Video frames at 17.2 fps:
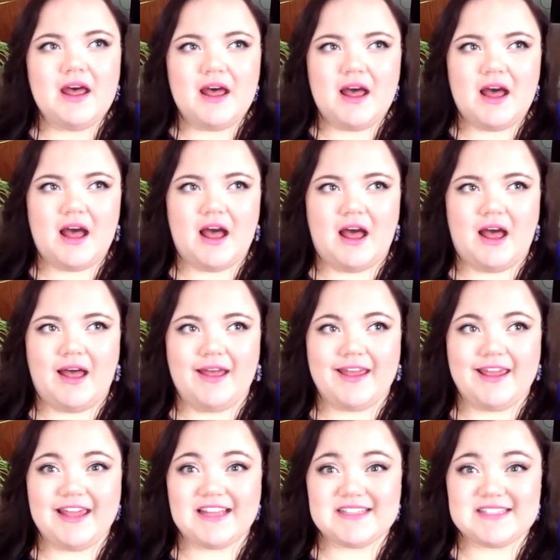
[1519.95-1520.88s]
Uh,
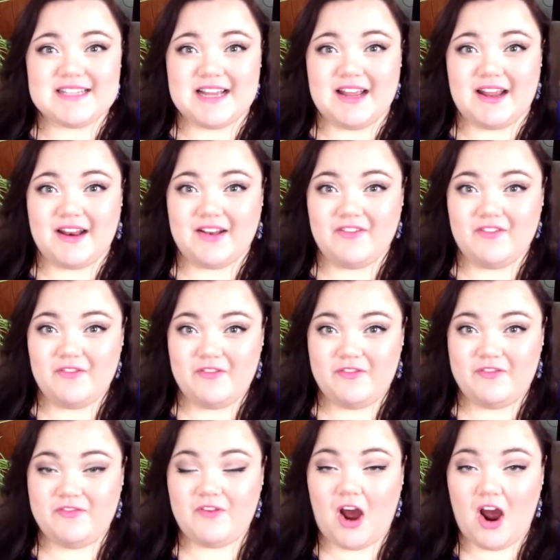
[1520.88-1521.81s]
it's a
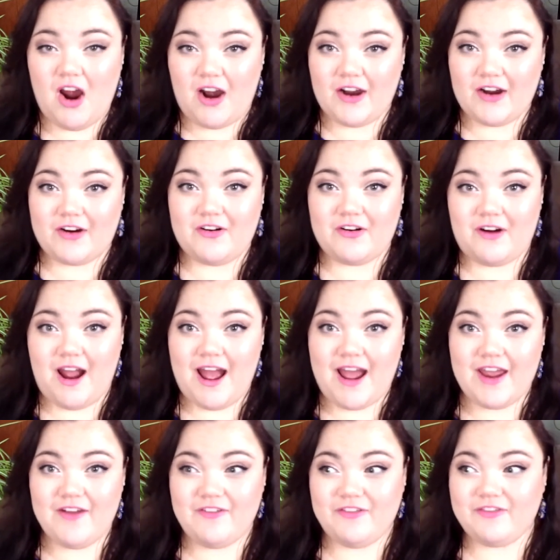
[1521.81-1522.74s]
far
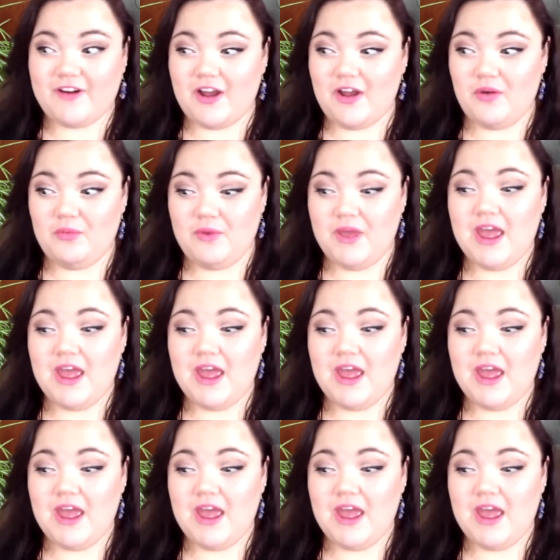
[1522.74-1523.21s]
cry from